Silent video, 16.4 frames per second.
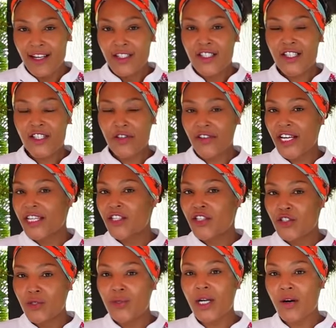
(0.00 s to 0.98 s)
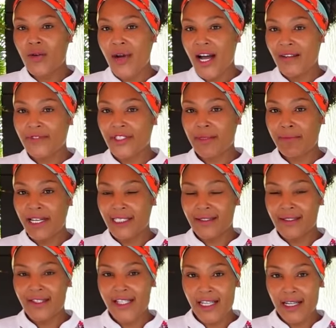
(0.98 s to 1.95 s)
so that you don't have to make
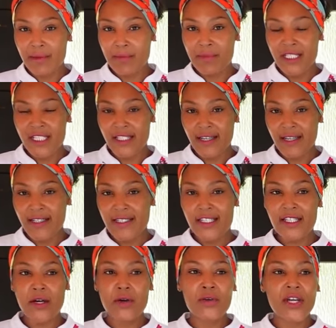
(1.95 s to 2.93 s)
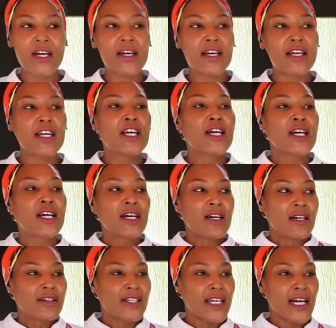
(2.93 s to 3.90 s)
the same mistakes, okay?
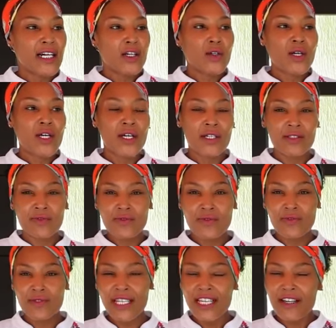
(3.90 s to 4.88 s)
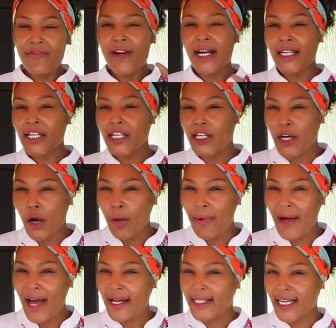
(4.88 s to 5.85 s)
Now, if I could go
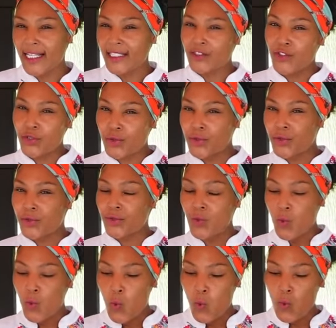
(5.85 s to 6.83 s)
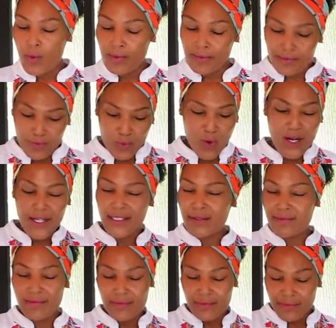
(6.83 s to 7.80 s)
back and do
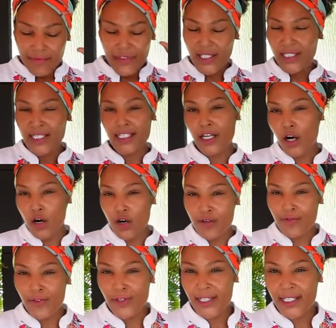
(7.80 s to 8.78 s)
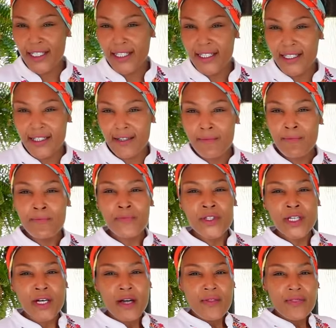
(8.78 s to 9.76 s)
one thing over again,
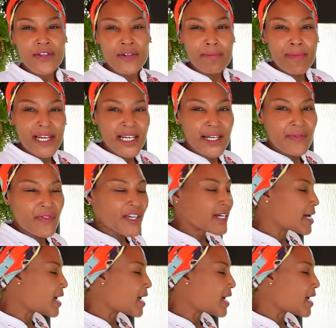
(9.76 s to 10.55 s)
the main thing